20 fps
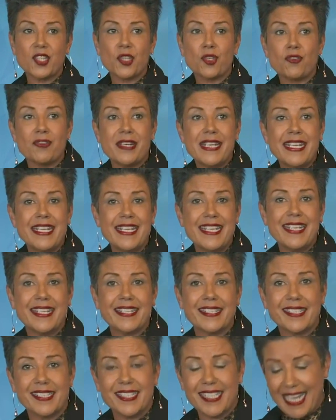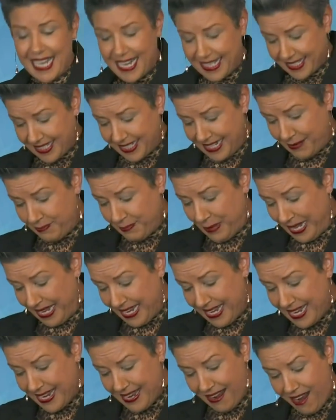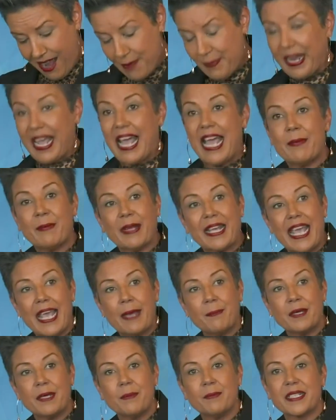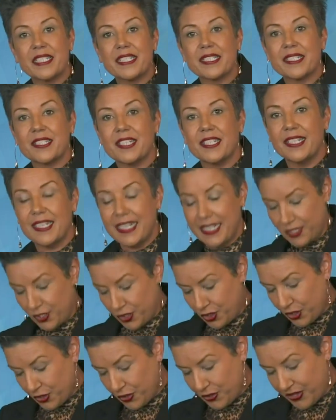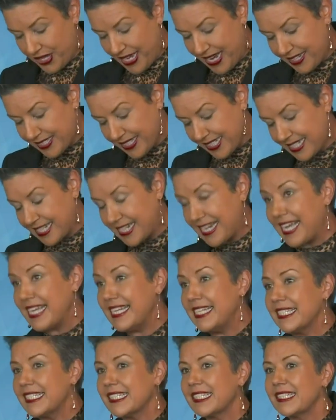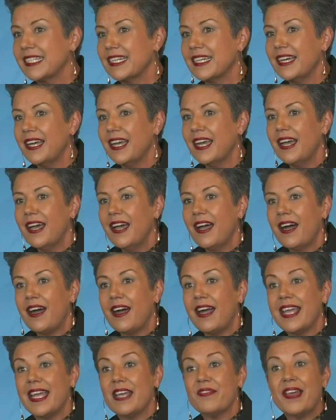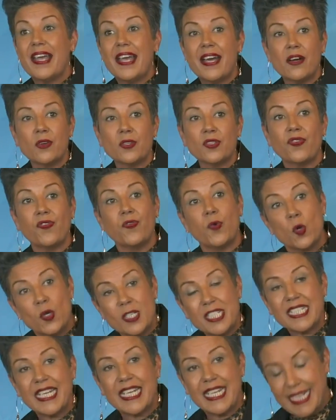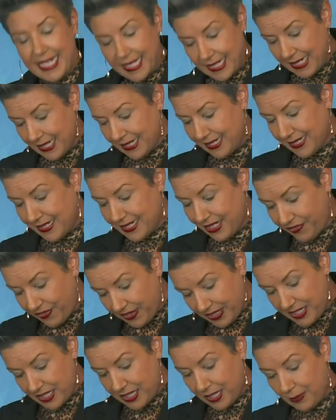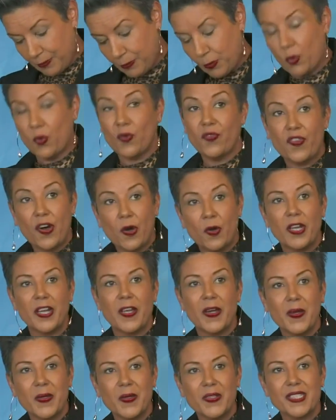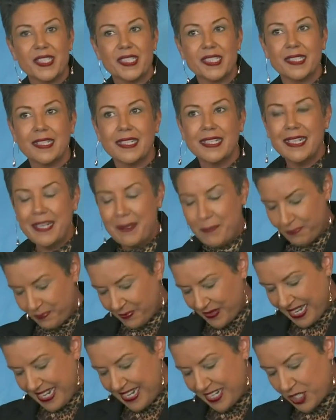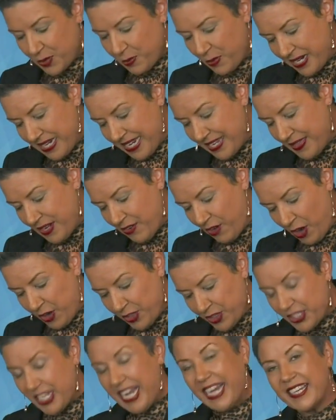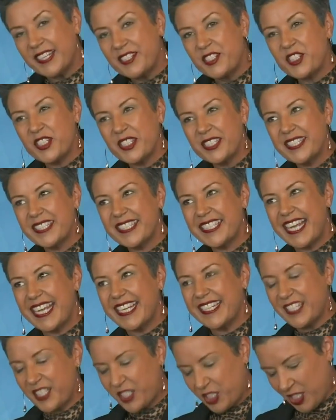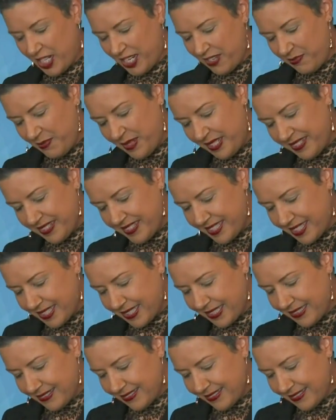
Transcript: 3 years as an MP, I became a Cabinet Minister in 2008. I have held 14 different portfolios, each bringing their own challenges and achievements.